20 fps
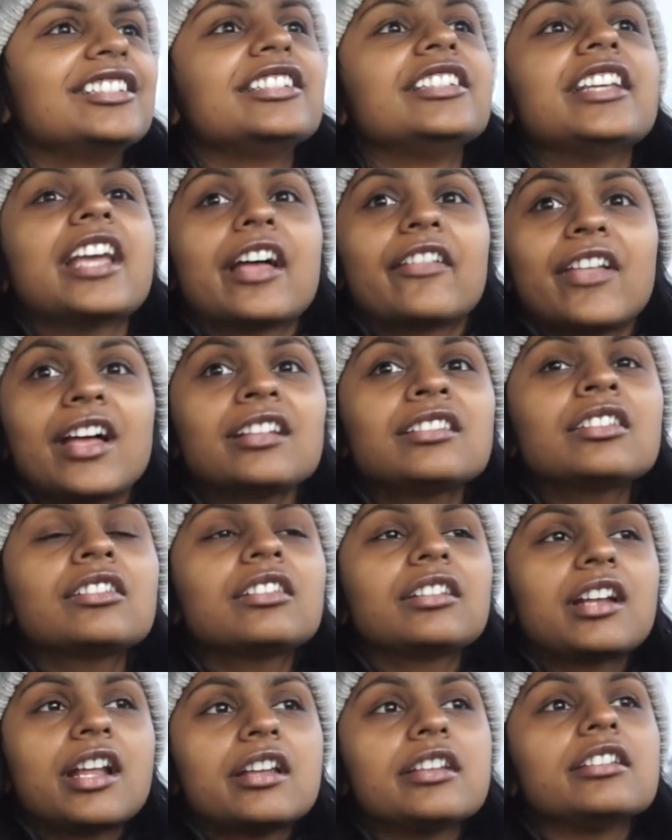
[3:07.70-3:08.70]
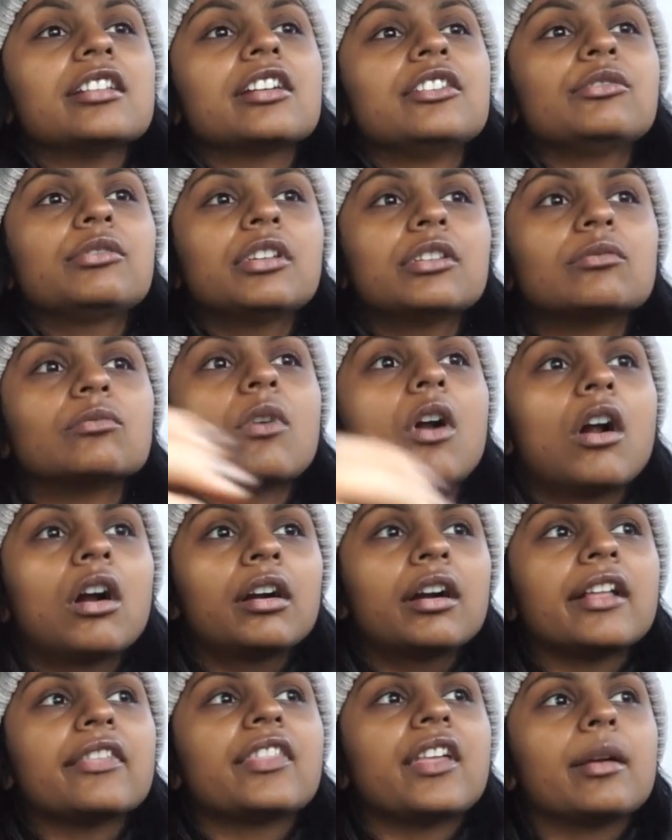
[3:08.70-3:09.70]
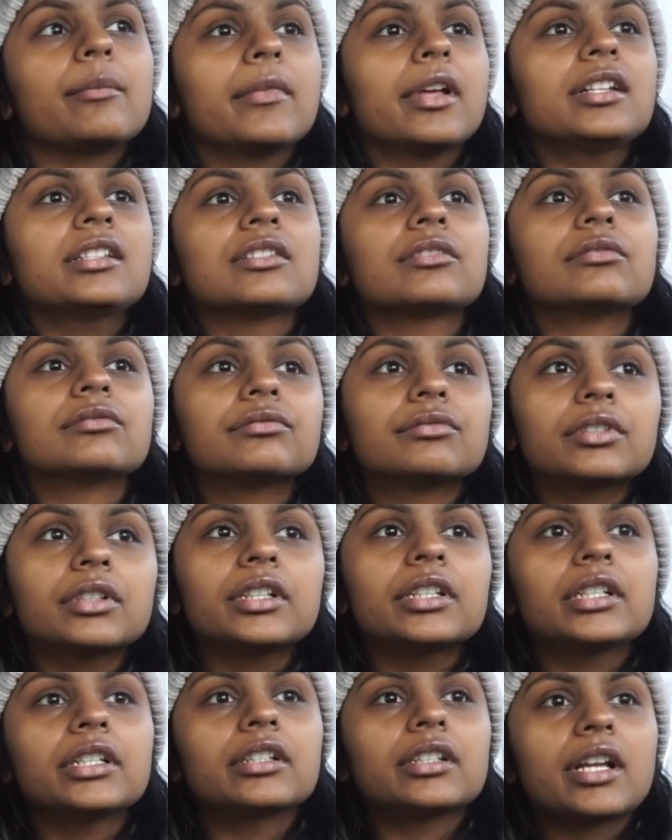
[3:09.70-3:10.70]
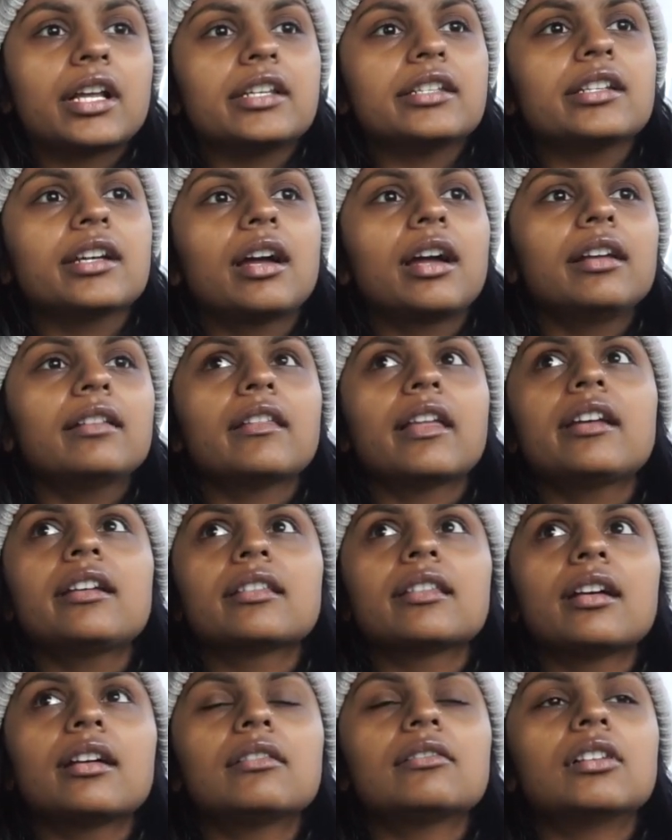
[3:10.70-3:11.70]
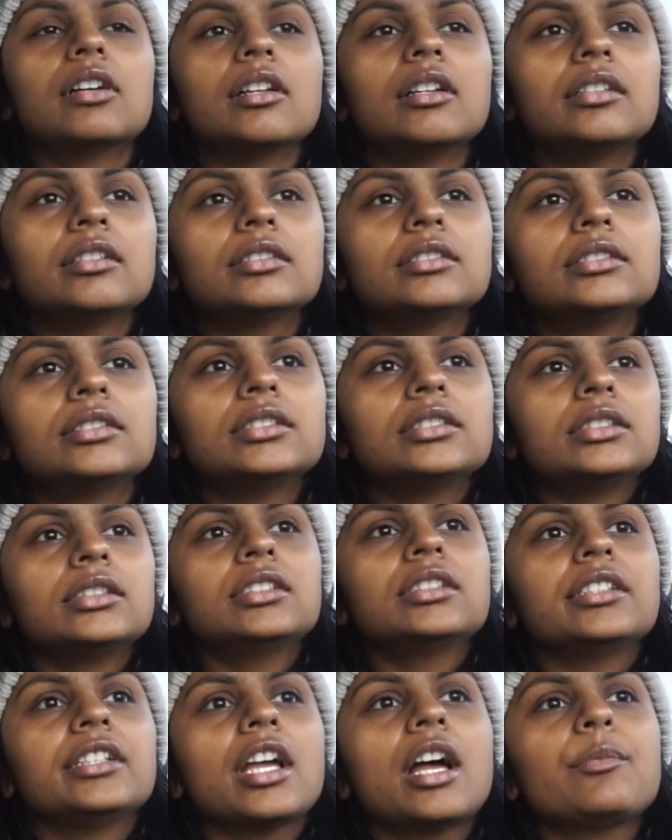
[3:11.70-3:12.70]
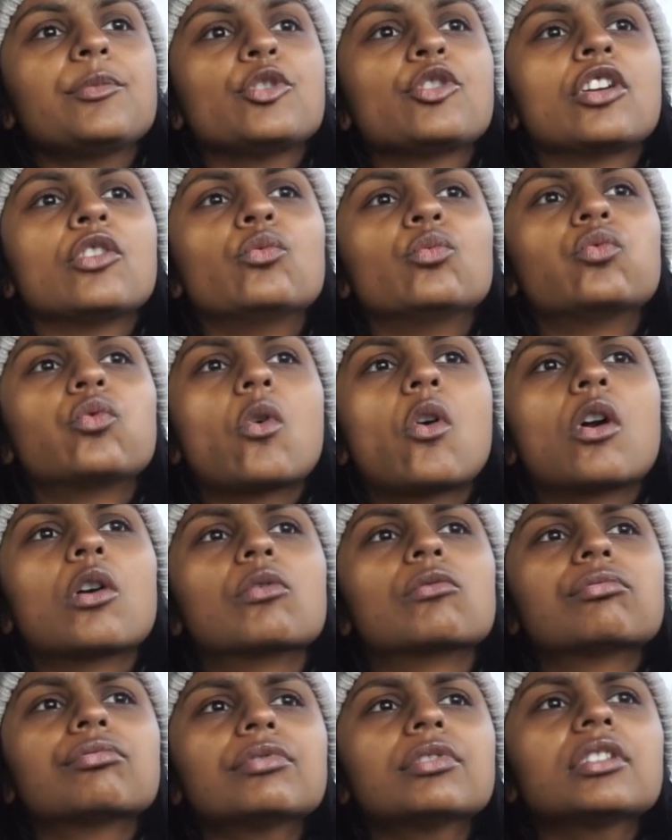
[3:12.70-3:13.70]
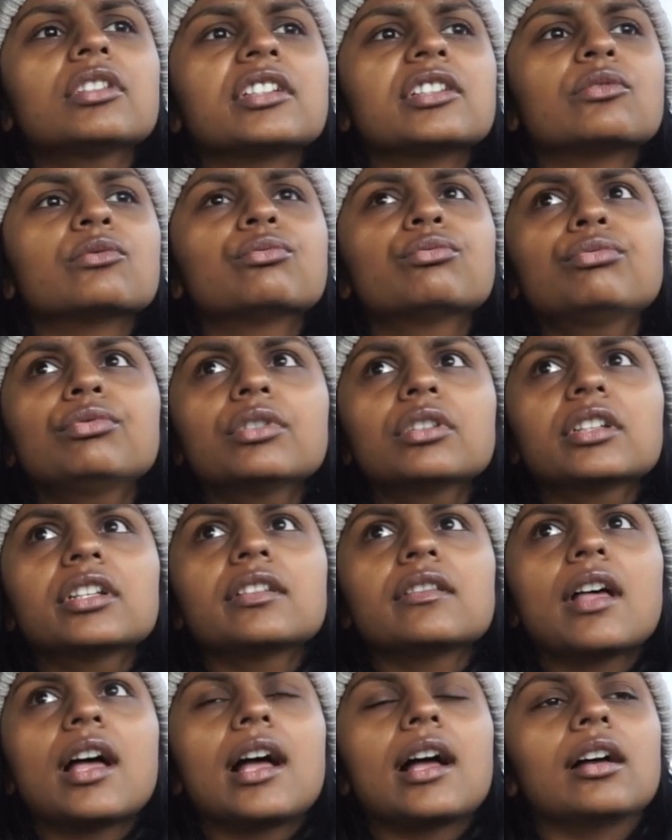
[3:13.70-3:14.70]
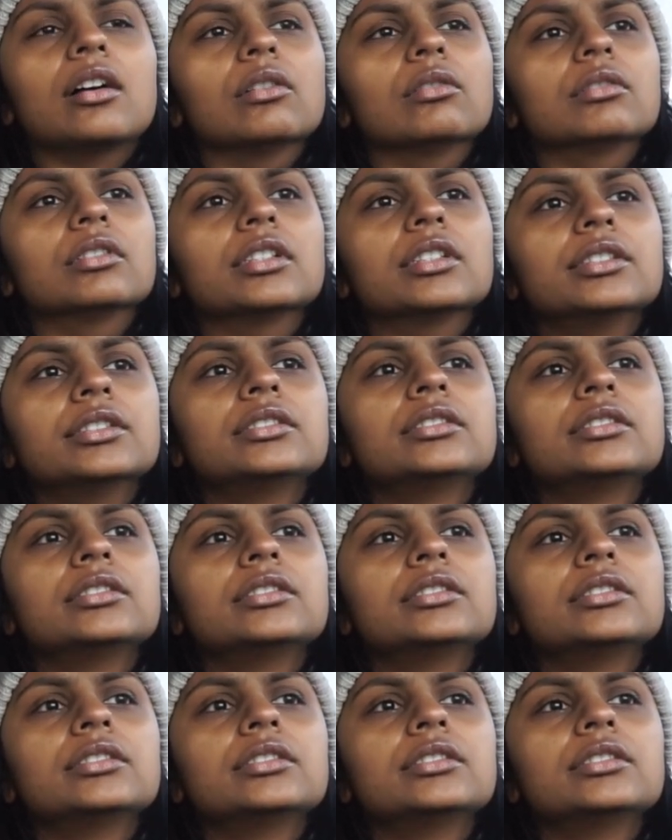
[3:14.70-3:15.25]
Yeah, that's a good idea. You can roar at them. That's a really good idea. I like that one. Yep, you can roar really, really loud.